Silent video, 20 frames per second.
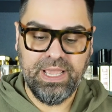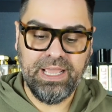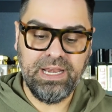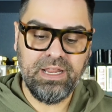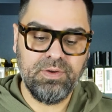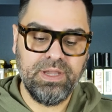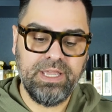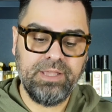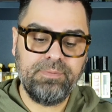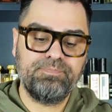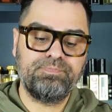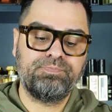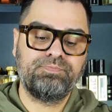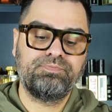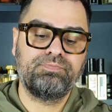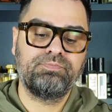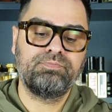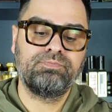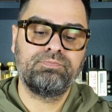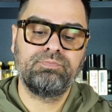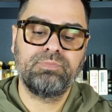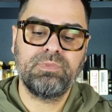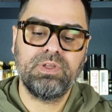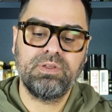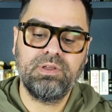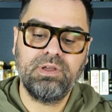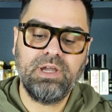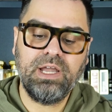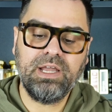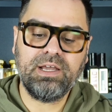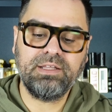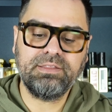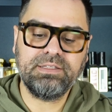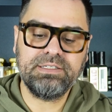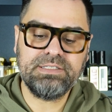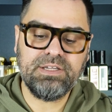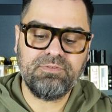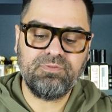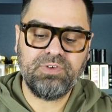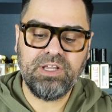anyway, I got
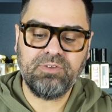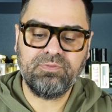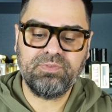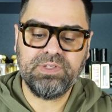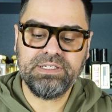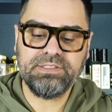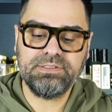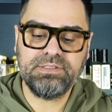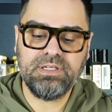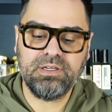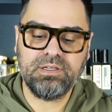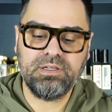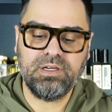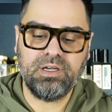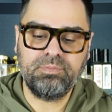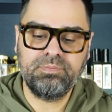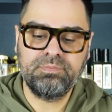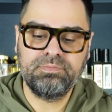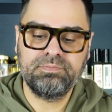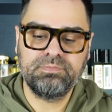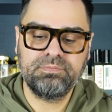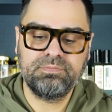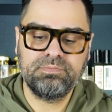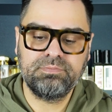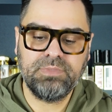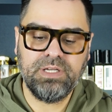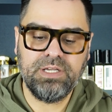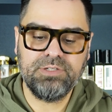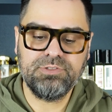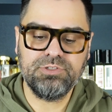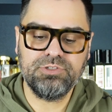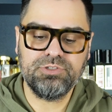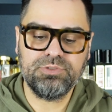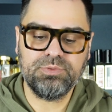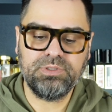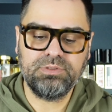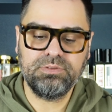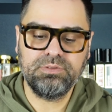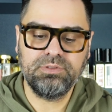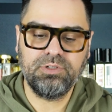this at frag flex dot com. as
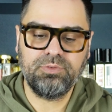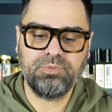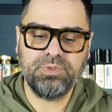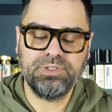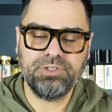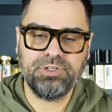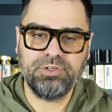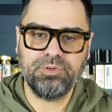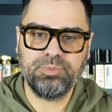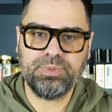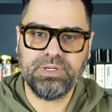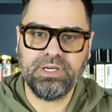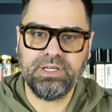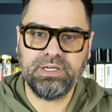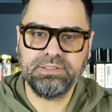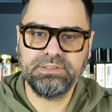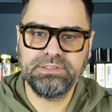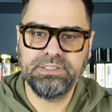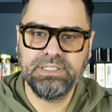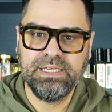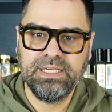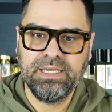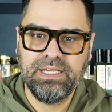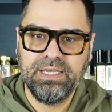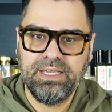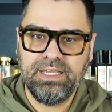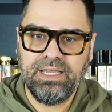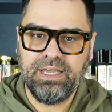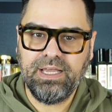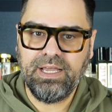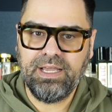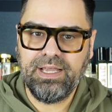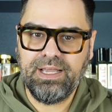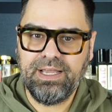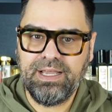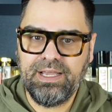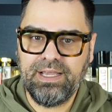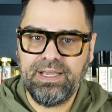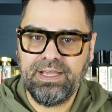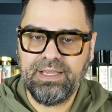usual, you know, returned product.
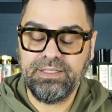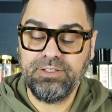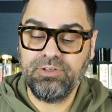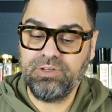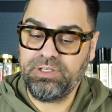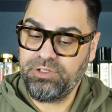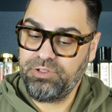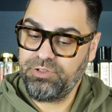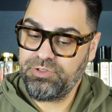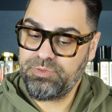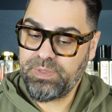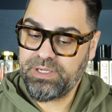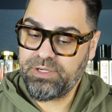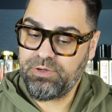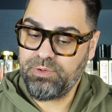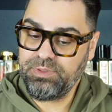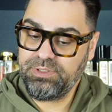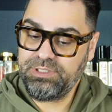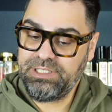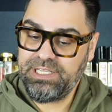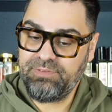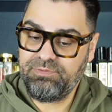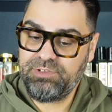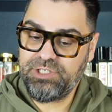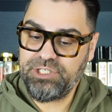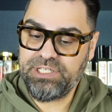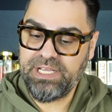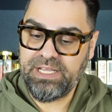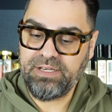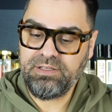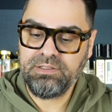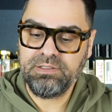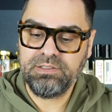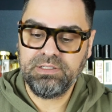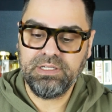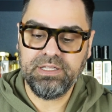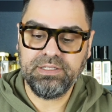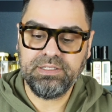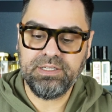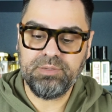Uh, you can use my code T F G ten
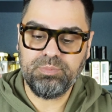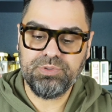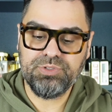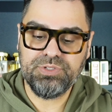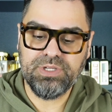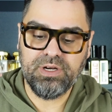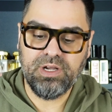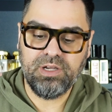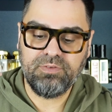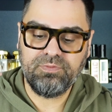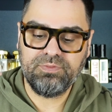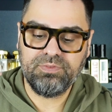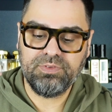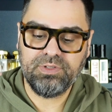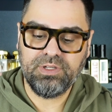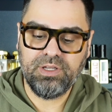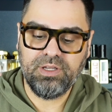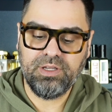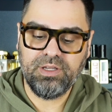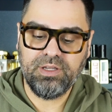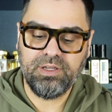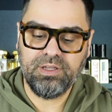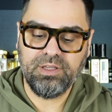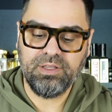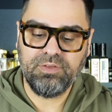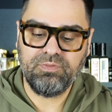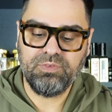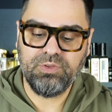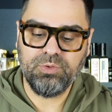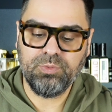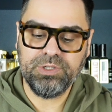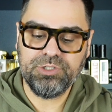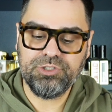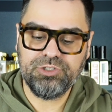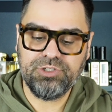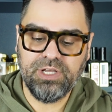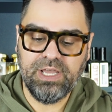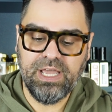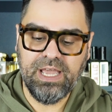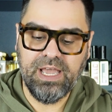to get ten percent off uh, if you
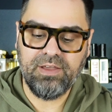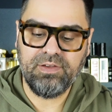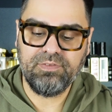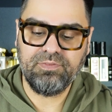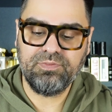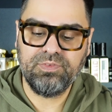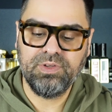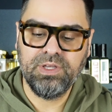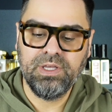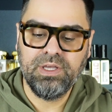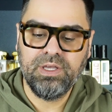wish to have